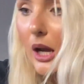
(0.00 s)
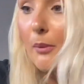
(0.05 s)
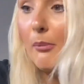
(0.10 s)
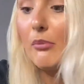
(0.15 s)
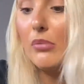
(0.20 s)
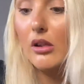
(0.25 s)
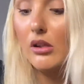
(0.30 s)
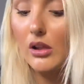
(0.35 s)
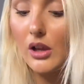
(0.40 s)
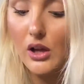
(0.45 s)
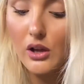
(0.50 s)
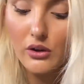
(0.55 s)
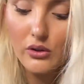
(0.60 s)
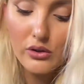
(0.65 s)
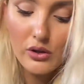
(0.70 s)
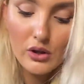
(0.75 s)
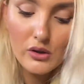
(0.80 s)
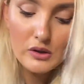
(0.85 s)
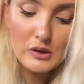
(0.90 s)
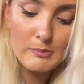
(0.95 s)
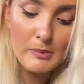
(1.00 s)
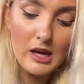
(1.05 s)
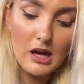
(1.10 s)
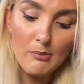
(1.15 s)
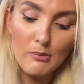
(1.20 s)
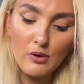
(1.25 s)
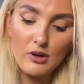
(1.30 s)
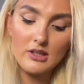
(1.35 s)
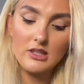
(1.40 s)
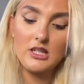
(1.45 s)
Plug those
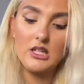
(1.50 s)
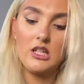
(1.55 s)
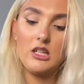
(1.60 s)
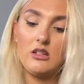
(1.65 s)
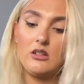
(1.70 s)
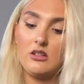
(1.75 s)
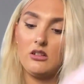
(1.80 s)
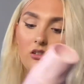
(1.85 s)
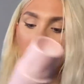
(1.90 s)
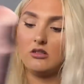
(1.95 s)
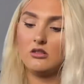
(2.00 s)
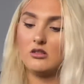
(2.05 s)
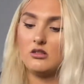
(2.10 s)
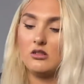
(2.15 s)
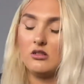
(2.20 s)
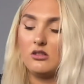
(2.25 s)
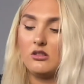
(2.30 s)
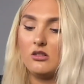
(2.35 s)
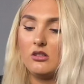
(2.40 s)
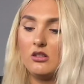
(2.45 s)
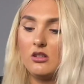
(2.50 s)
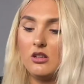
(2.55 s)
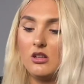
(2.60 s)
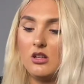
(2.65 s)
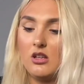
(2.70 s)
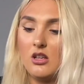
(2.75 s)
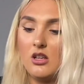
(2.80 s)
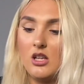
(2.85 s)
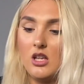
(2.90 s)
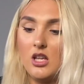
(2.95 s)
bad boys in.
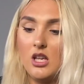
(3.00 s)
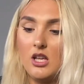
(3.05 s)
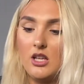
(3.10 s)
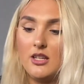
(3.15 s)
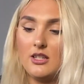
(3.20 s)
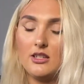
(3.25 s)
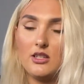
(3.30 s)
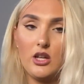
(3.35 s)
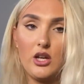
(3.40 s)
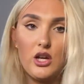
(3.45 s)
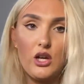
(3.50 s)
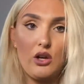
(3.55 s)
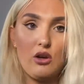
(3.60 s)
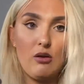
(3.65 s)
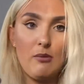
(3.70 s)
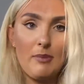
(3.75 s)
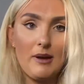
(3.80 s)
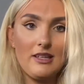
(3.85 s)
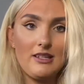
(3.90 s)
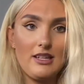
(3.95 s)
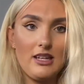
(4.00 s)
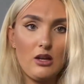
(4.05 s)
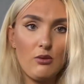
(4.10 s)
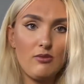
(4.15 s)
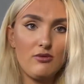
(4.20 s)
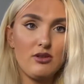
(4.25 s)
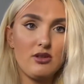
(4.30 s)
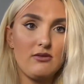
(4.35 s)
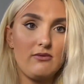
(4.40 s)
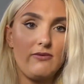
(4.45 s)
So basically
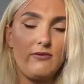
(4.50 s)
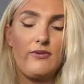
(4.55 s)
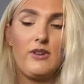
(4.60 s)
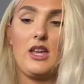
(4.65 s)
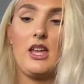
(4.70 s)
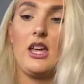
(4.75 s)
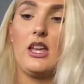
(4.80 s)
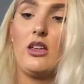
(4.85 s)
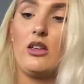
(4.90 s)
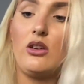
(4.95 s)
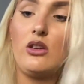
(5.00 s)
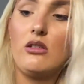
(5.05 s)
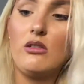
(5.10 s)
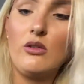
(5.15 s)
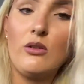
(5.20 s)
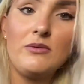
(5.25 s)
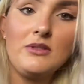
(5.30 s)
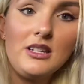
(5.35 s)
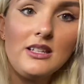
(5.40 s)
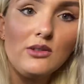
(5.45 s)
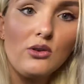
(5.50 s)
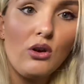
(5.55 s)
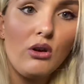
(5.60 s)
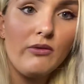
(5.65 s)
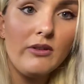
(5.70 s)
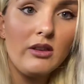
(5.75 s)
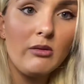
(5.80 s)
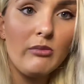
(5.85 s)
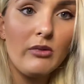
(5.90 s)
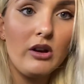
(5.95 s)
with the thing, obviously it's
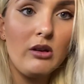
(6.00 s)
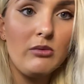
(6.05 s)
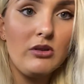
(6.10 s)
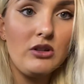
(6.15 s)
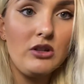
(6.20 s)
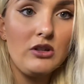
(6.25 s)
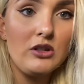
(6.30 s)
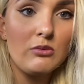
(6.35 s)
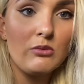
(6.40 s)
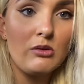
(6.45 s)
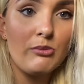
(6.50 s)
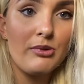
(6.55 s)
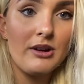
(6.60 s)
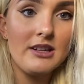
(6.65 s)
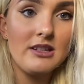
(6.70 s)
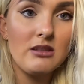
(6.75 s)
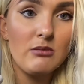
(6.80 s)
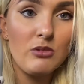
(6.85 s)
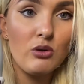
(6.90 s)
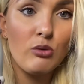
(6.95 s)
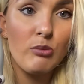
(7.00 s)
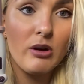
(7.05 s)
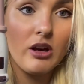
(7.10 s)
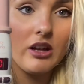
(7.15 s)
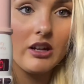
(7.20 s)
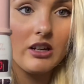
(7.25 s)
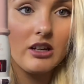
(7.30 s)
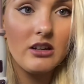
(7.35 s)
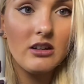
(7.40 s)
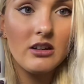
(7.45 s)
off at the moment, you just want to press the middle
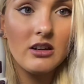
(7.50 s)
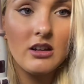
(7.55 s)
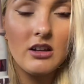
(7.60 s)
button.